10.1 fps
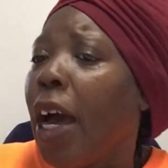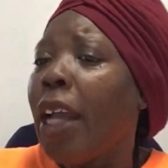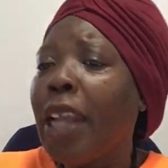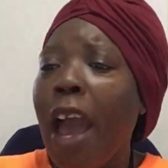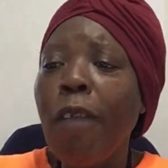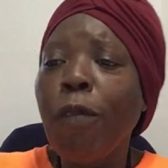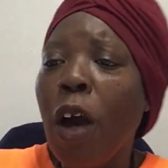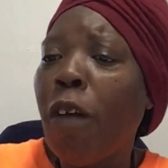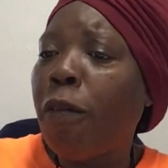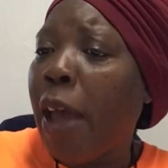a life
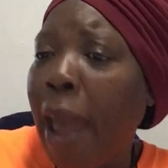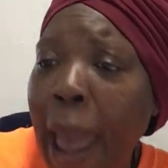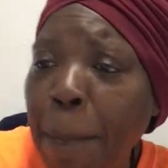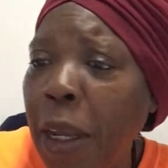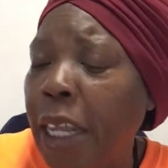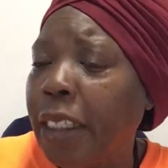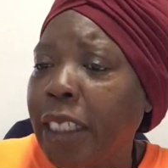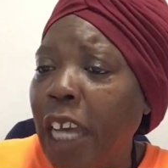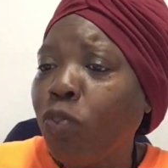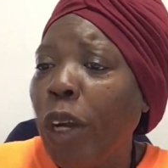of happiness.
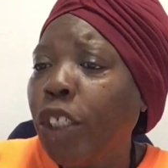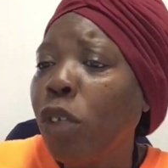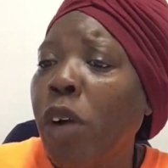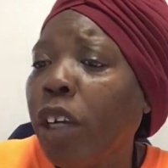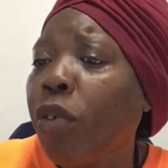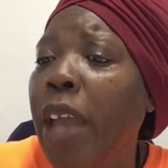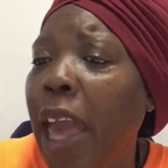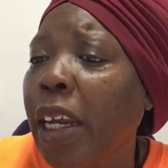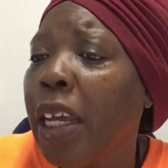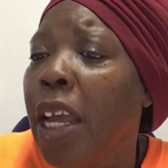That's what you were
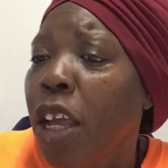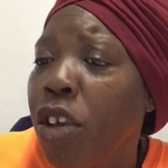created.